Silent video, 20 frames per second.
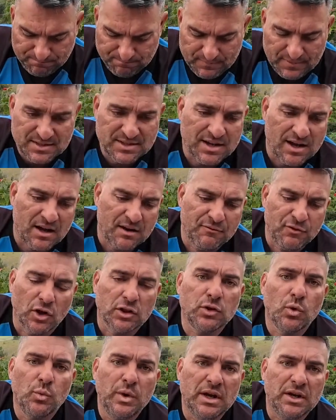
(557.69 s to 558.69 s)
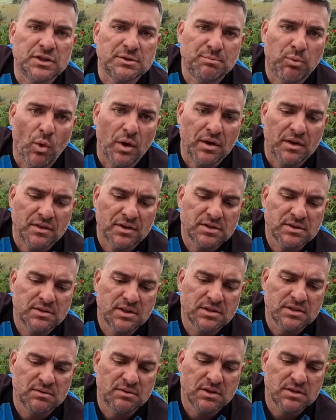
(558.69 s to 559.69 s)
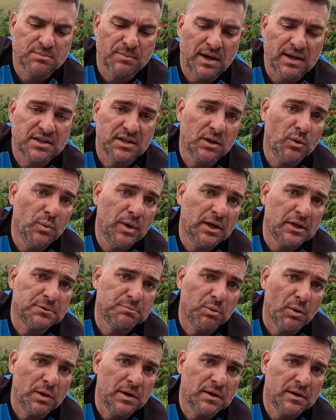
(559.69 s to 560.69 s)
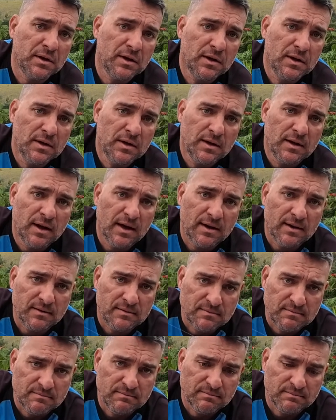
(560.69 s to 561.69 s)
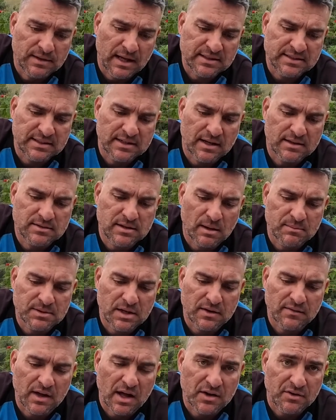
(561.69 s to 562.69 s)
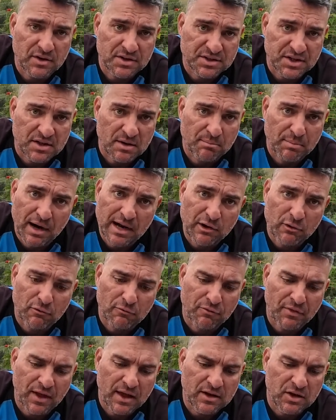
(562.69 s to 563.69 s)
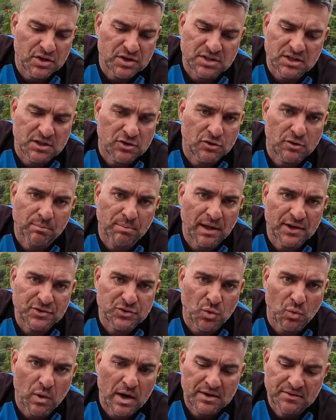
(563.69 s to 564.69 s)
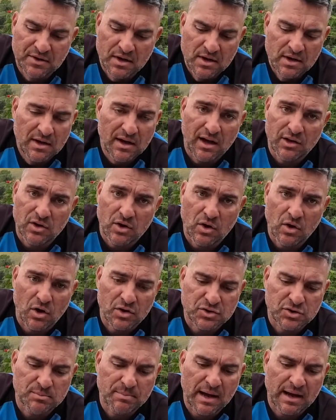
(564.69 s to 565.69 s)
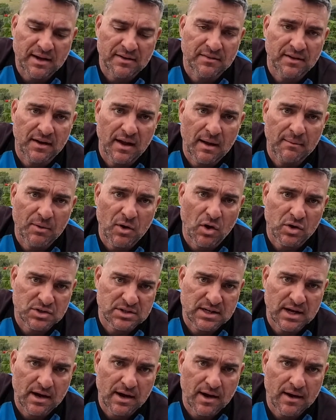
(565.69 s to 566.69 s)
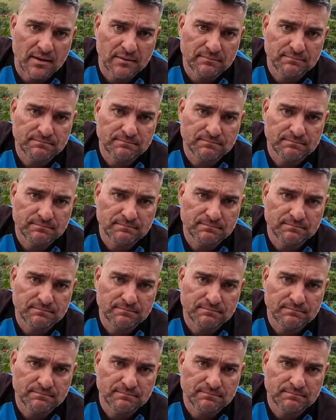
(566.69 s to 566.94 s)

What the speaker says: it's kind of not the weakest point. This makes it the weakest point, and 99 times out of 100 it's going to break off there, and you just need to replace your weight, and you back in the game, casting again.